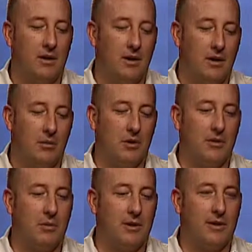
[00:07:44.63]
We're in
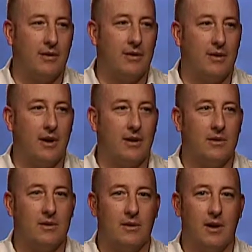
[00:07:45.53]
27
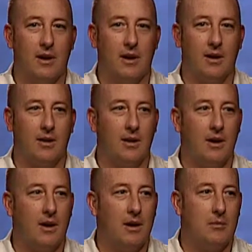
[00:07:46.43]
states, and
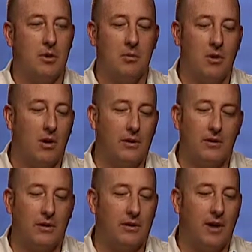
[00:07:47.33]
people call us
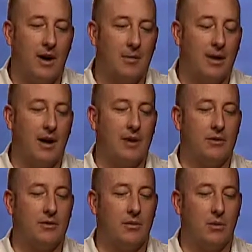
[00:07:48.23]
all the time and
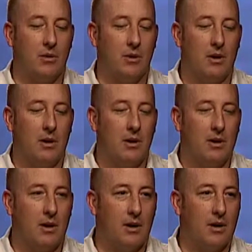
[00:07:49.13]
ask for
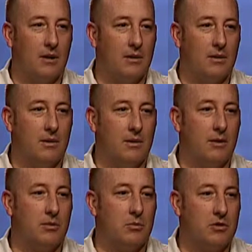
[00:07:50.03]

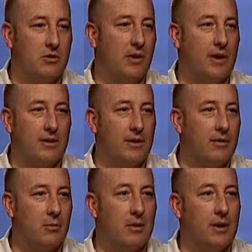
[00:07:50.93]
distribution rights in
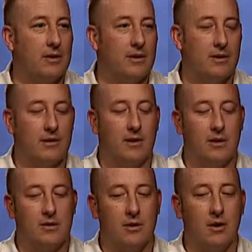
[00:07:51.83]
different places and
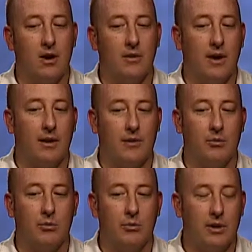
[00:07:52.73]
such. And Colorado has a
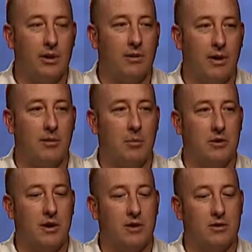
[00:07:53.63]
really great
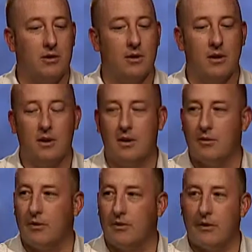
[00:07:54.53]
reputation
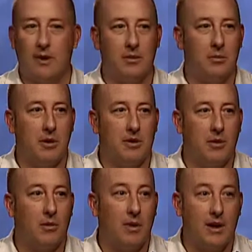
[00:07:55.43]
for fine spirits
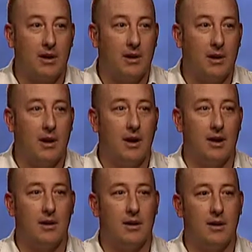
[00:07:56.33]
already,
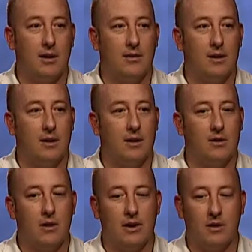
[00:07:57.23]
and even in this
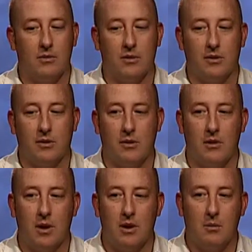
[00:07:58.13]
young industry. So
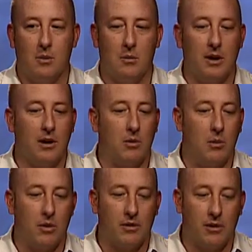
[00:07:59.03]
we're winning
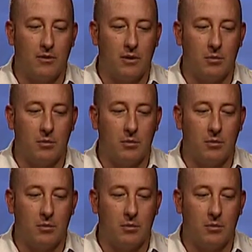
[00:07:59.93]
awards all over the